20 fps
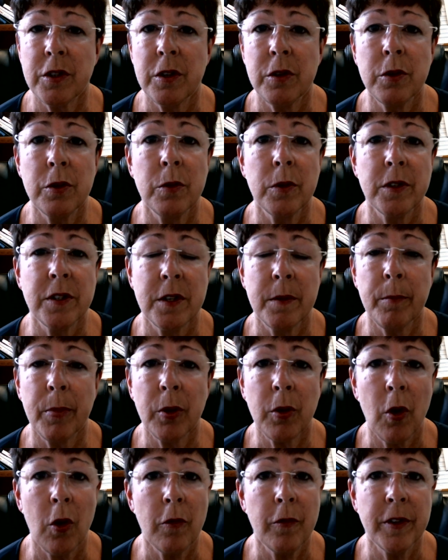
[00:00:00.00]
to do a simple
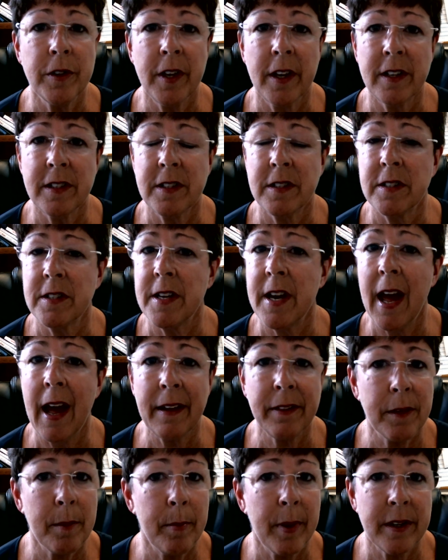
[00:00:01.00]
COVID test is
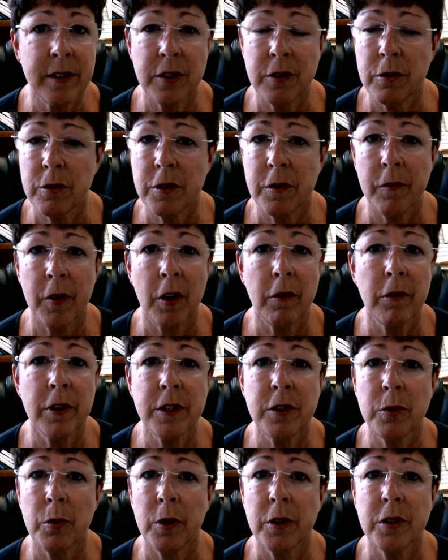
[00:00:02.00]
not the best use of our
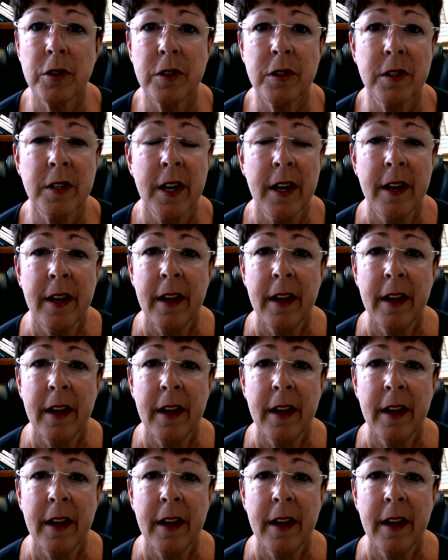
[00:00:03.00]
resources.